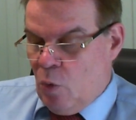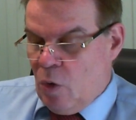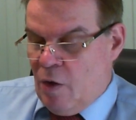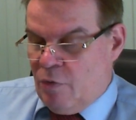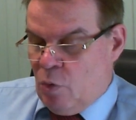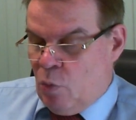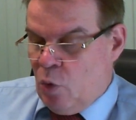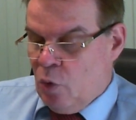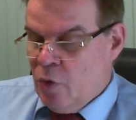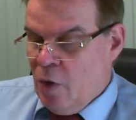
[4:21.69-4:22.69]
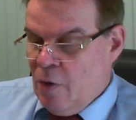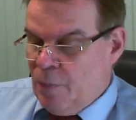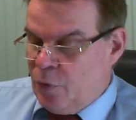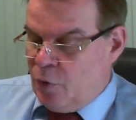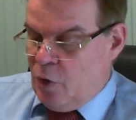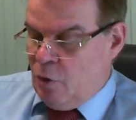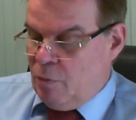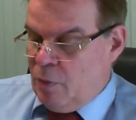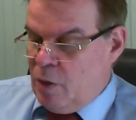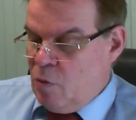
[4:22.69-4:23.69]
all over the world to
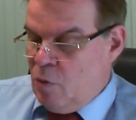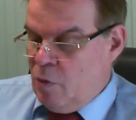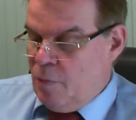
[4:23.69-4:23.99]
help me